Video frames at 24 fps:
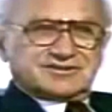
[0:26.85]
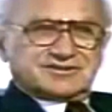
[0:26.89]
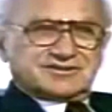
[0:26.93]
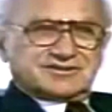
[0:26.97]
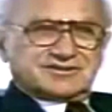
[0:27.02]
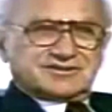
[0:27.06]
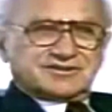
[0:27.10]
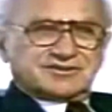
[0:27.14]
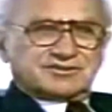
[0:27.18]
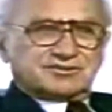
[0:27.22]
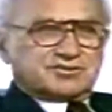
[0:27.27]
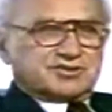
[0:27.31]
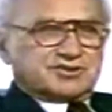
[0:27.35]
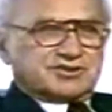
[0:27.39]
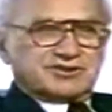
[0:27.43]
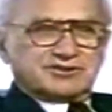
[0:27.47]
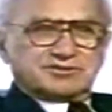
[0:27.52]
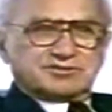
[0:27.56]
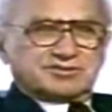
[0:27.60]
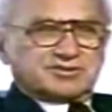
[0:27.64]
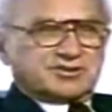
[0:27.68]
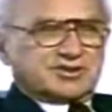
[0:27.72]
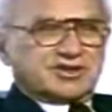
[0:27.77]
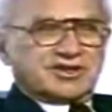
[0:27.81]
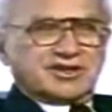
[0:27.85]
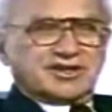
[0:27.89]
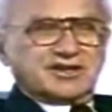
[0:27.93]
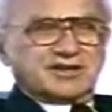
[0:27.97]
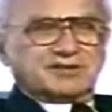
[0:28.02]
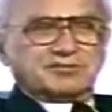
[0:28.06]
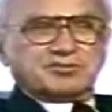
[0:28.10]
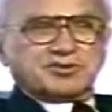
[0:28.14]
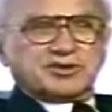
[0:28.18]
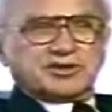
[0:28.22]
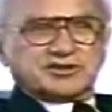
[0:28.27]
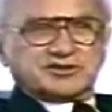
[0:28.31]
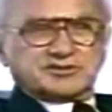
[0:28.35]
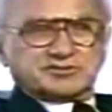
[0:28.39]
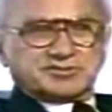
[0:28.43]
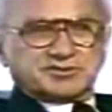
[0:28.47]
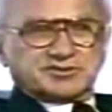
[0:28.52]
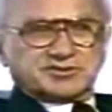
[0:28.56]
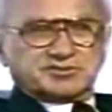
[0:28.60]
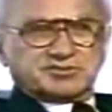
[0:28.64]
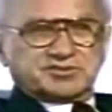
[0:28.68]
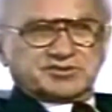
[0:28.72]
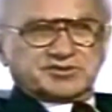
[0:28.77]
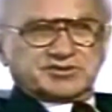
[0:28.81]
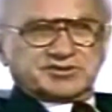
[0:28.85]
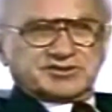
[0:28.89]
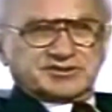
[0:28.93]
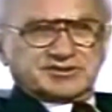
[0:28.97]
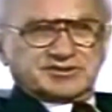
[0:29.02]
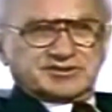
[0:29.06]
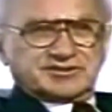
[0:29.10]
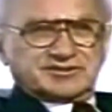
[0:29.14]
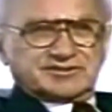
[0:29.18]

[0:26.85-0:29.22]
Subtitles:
The 20s were a highly prosperous period.